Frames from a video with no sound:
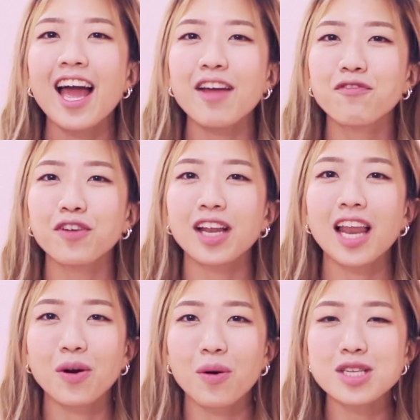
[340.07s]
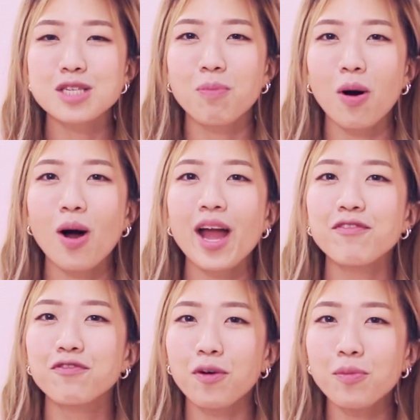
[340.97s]
And for the lacrosse ball
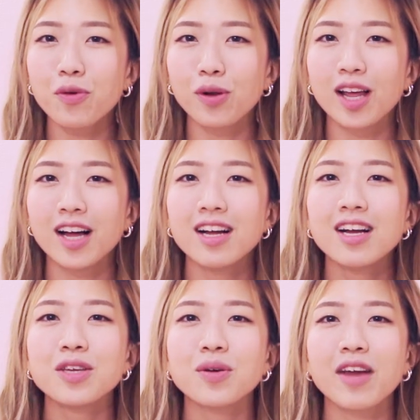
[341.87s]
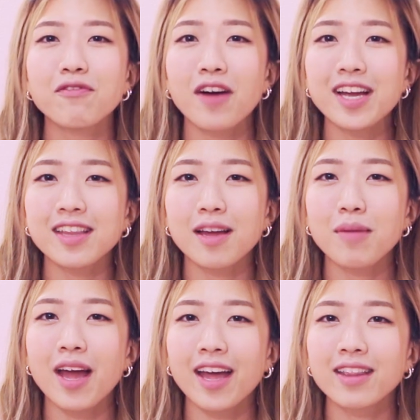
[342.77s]
and foam roller, you can find them
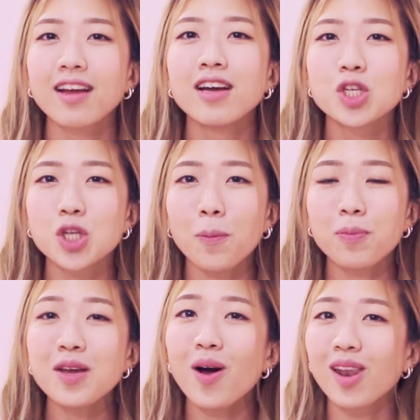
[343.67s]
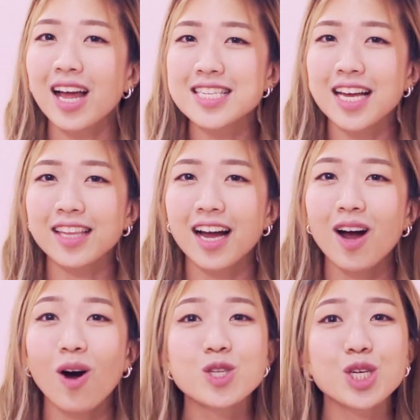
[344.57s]
at Shopee or
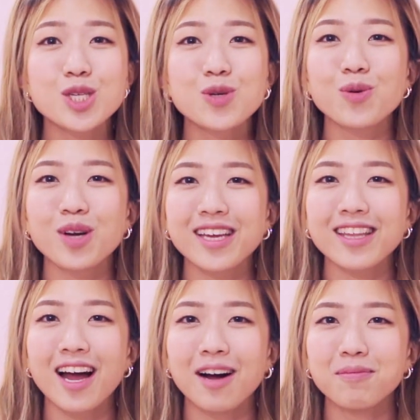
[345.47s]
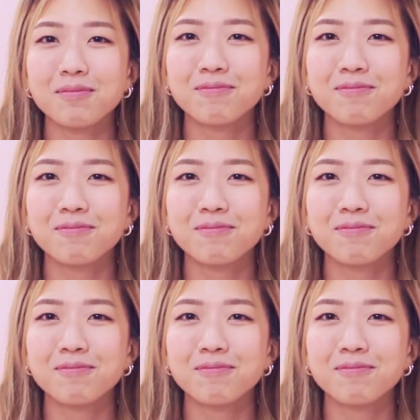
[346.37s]
Lazada, or just Google it up.